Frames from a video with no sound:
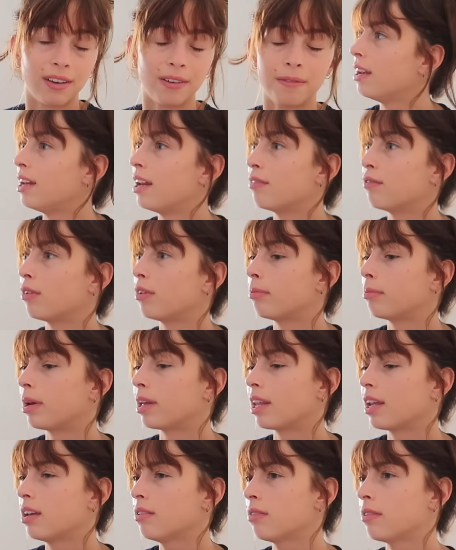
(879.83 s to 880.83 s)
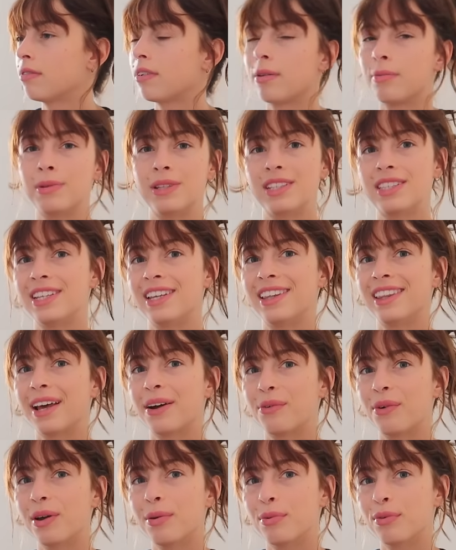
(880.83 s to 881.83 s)
Never in my life have I been seen
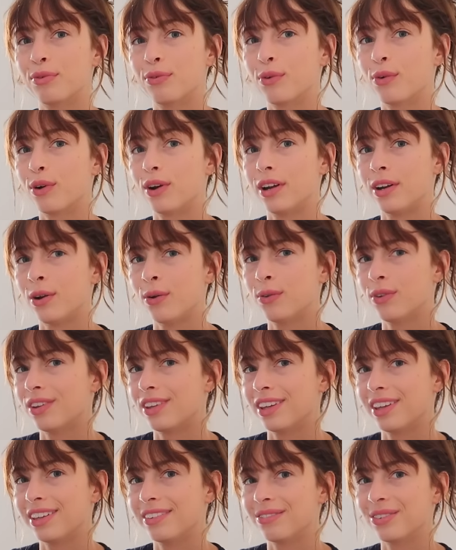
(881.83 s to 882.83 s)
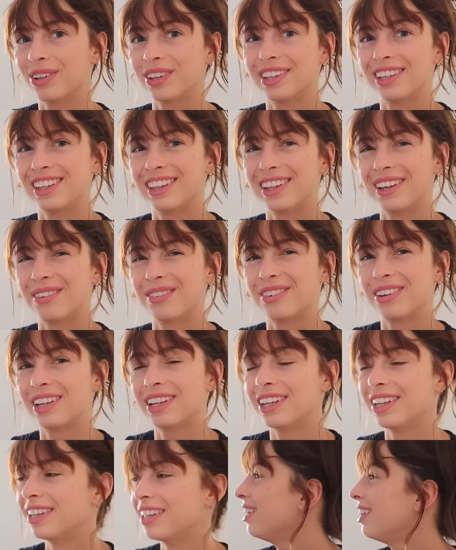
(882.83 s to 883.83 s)
that way before, and only really in that
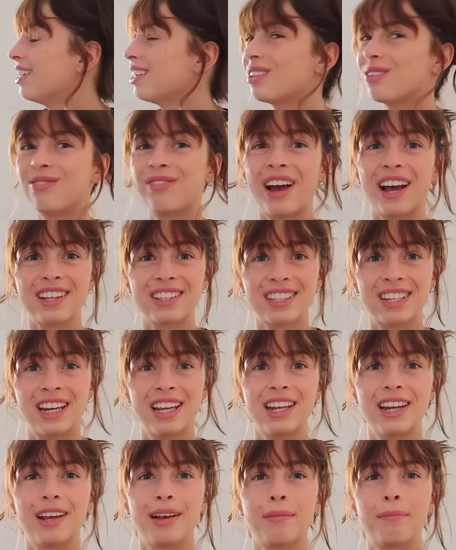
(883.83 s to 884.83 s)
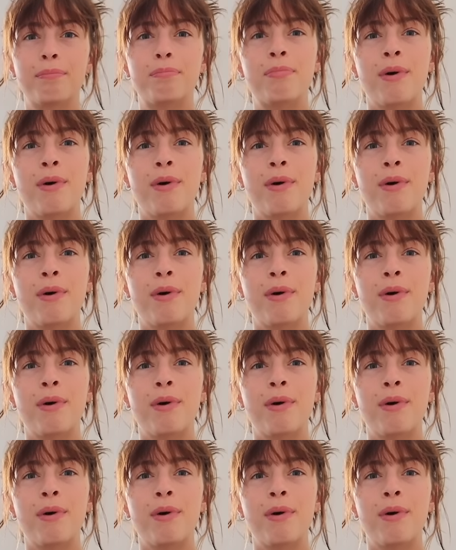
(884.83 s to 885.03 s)
way. And that's fascinating.